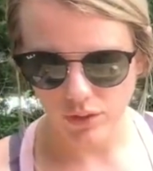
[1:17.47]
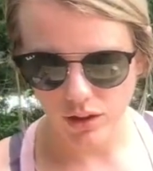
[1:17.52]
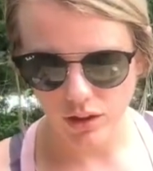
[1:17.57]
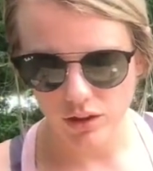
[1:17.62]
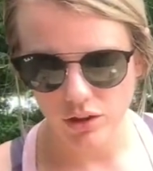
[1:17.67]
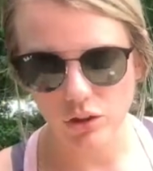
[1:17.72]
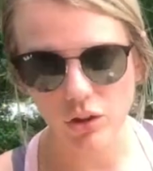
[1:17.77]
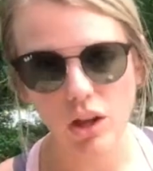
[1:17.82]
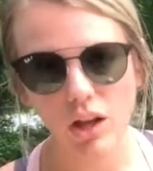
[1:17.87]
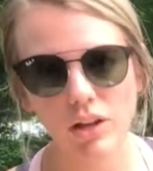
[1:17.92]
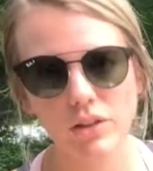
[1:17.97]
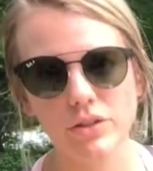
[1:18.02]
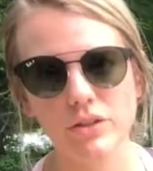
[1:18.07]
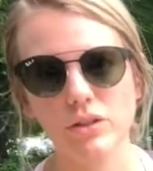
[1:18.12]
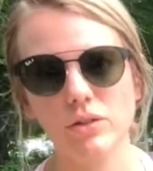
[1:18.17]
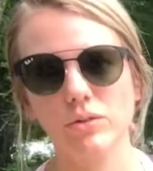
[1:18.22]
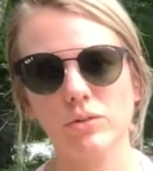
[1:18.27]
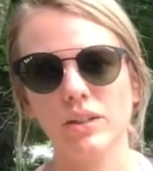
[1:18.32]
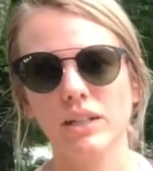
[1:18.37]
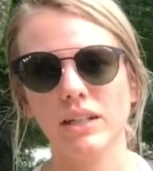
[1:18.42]
You'll
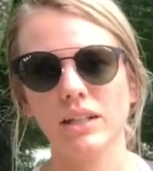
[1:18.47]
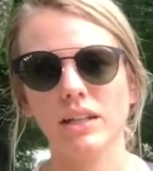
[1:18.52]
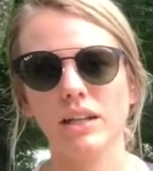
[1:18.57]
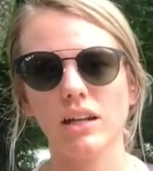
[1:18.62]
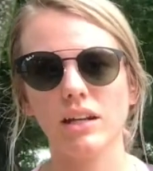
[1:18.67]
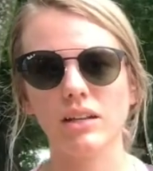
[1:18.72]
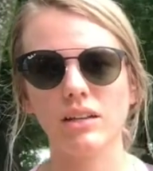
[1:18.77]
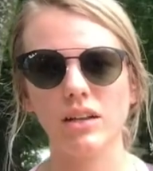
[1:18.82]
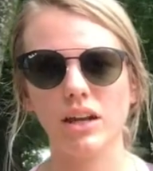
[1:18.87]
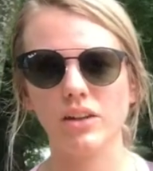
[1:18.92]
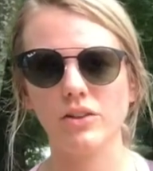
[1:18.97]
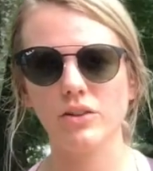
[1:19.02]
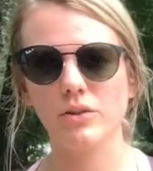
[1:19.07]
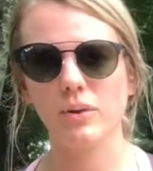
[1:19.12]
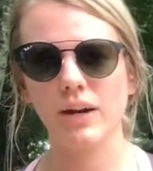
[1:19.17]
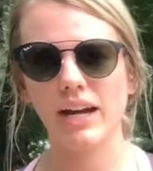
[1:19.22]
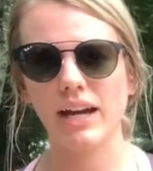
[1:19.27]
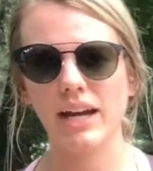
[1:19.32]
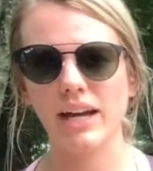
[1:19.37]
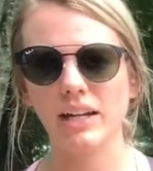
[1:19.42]
also need another
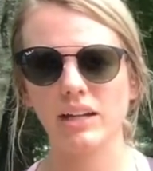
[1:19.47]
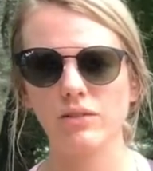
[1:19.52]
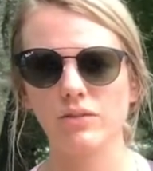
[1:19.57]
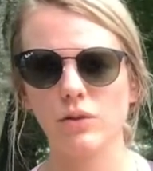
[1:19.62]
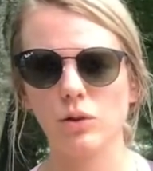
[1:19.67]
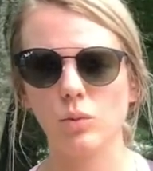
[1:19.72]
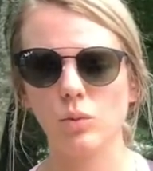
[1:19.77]
rag for